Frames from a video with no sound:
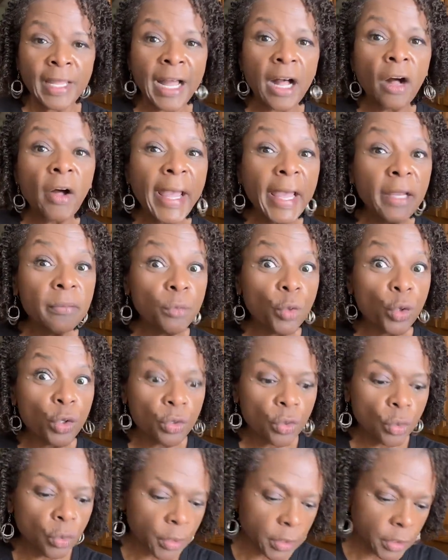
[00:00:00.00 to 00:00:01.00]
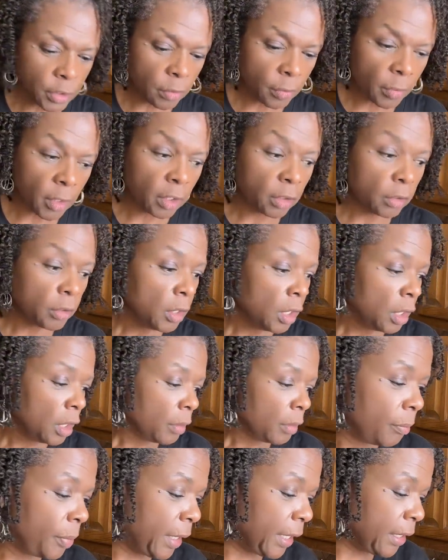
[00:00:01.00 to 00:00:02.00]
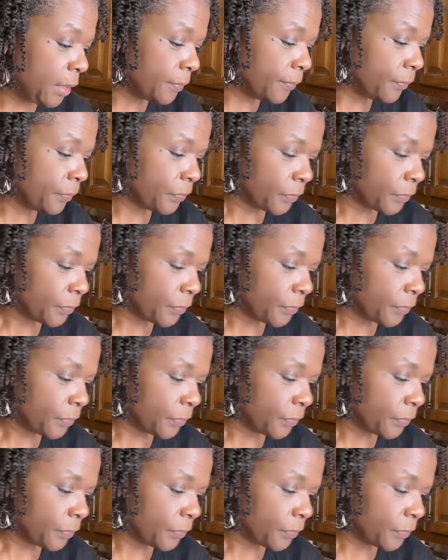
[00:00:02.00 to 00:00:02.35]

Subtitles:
I'll add more corn tomorrow. But